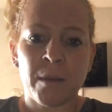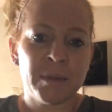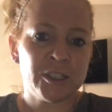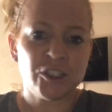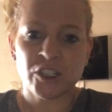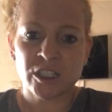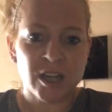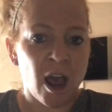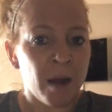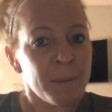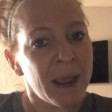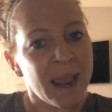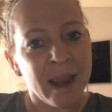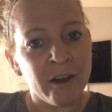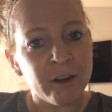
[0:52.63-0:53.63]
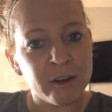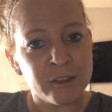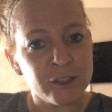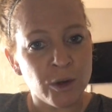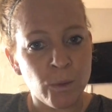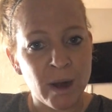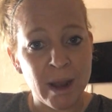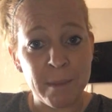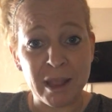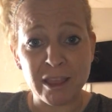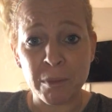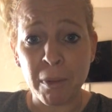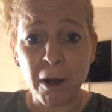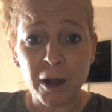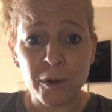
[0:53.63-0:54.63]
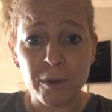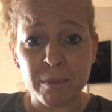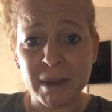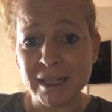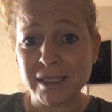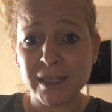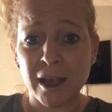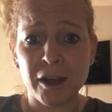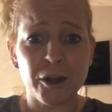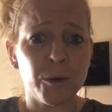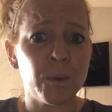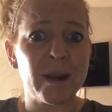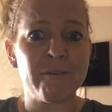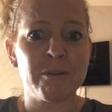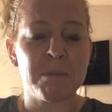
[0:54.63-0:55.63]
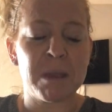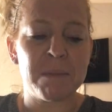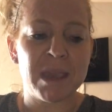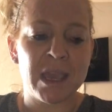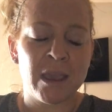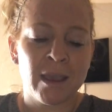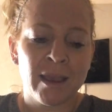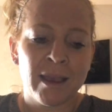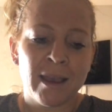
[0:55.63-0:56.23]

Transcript: it's just on my errands or when I'm at the park with my son or whatever it may be.